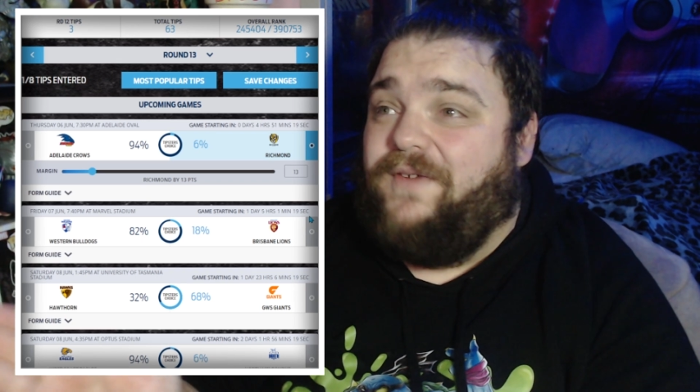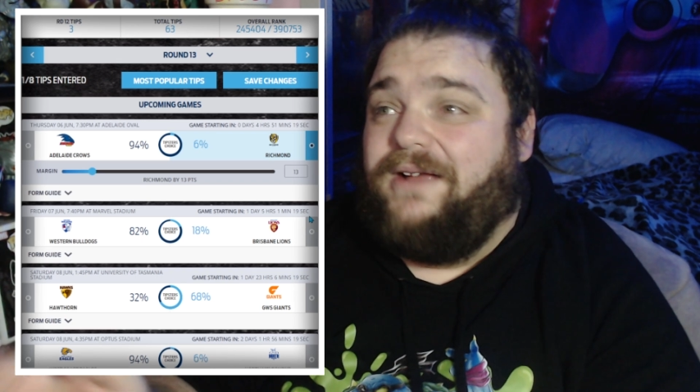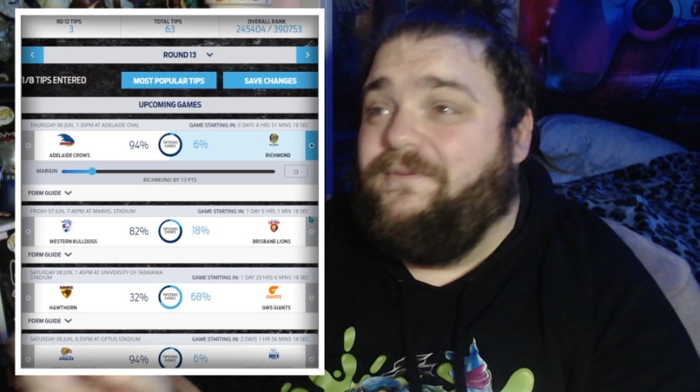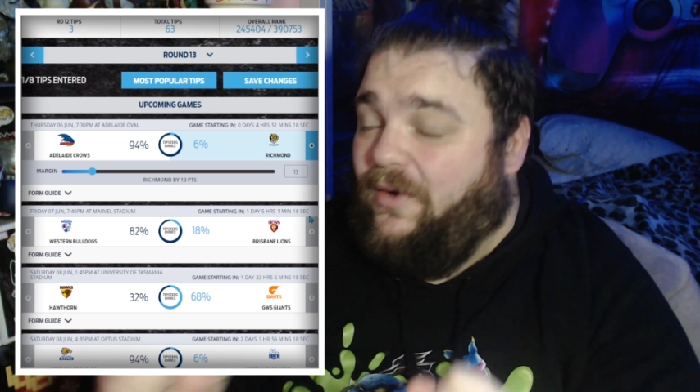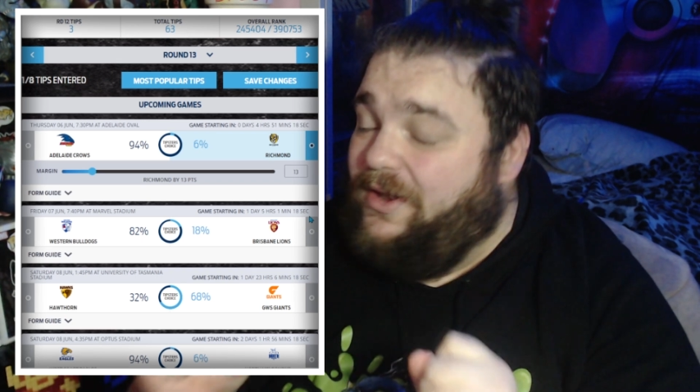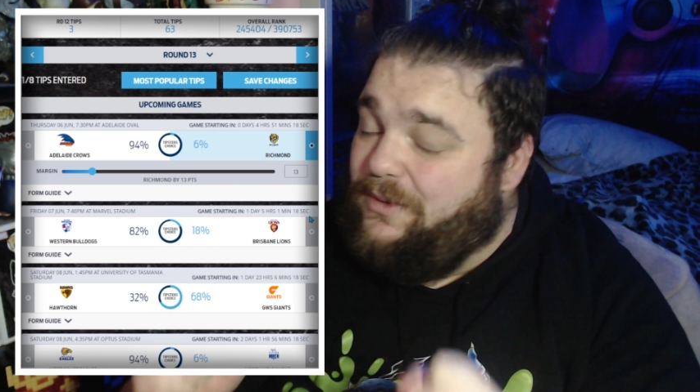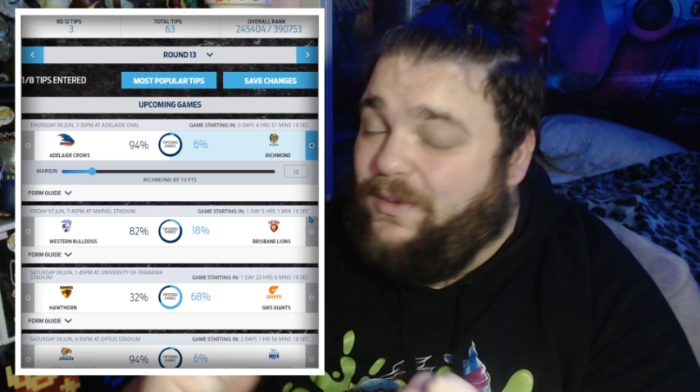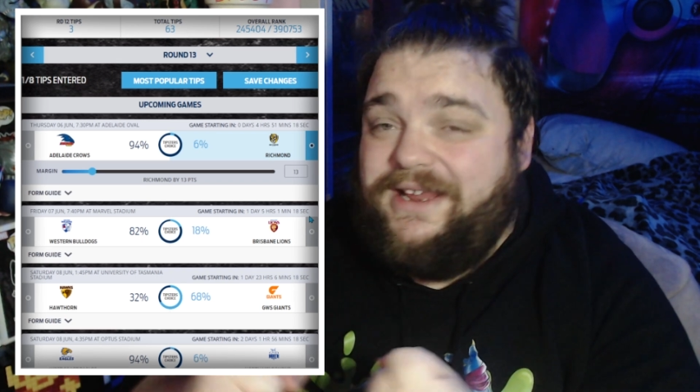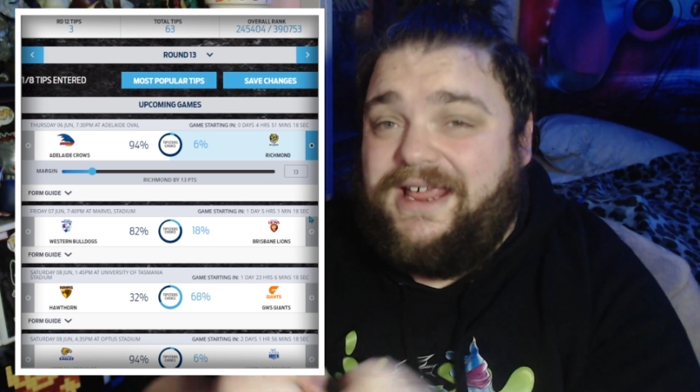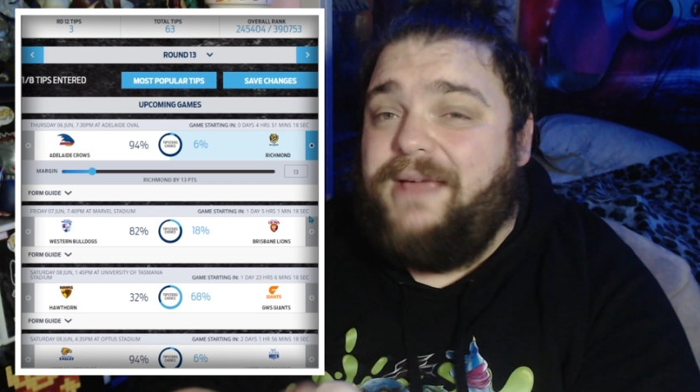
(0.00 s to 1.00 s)
fucking finally
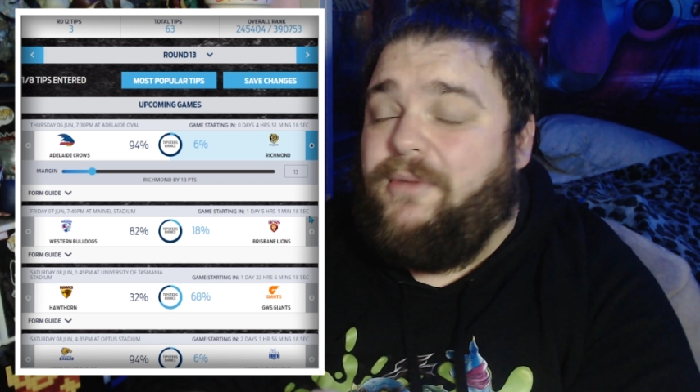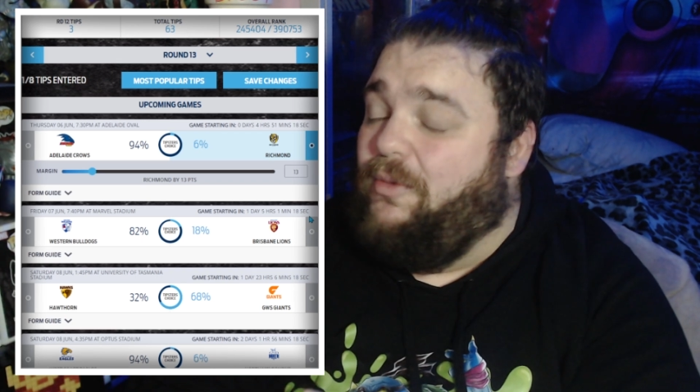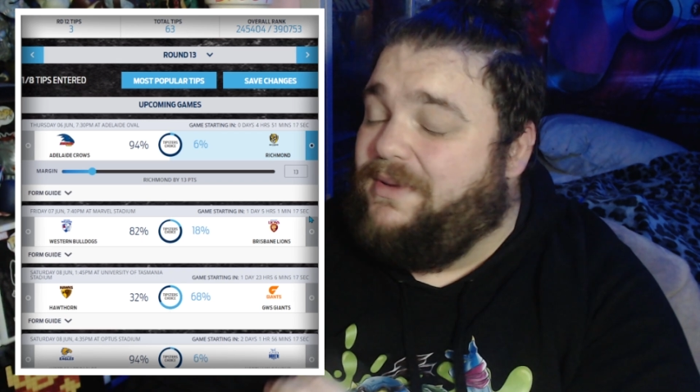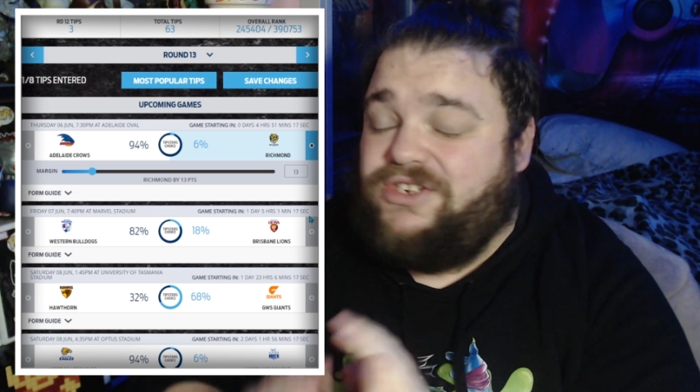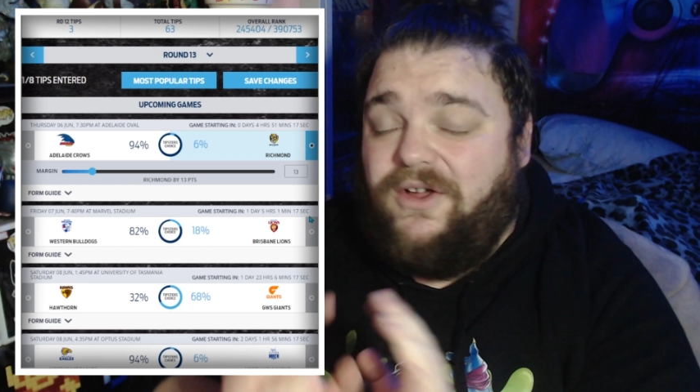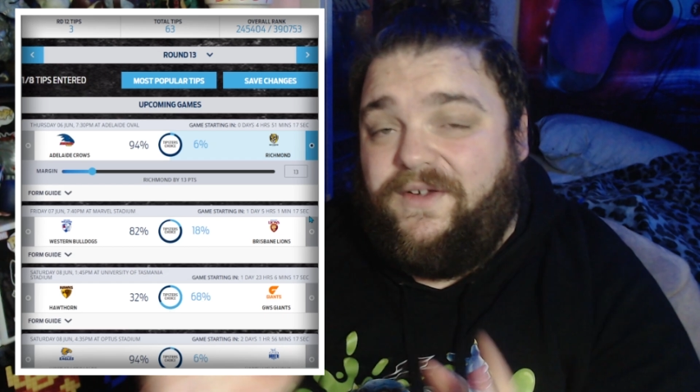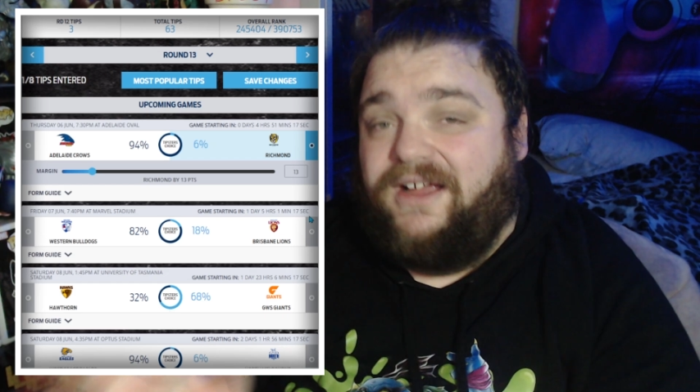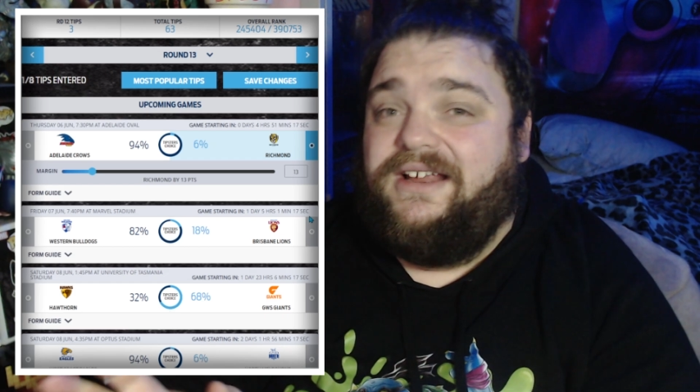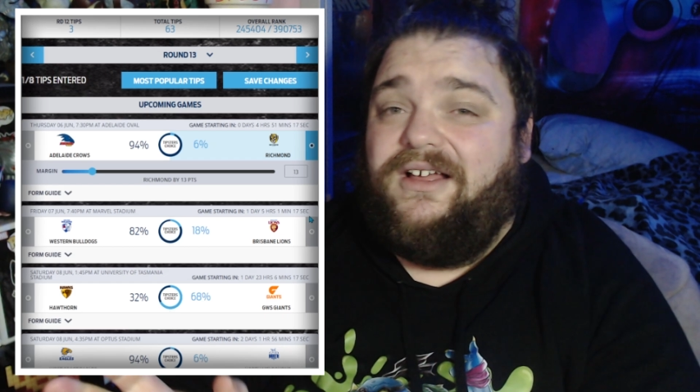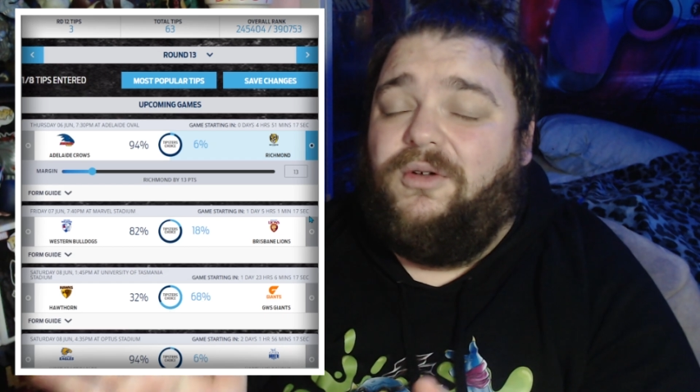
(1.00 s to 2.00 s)
win a game, I'll be so fucking out.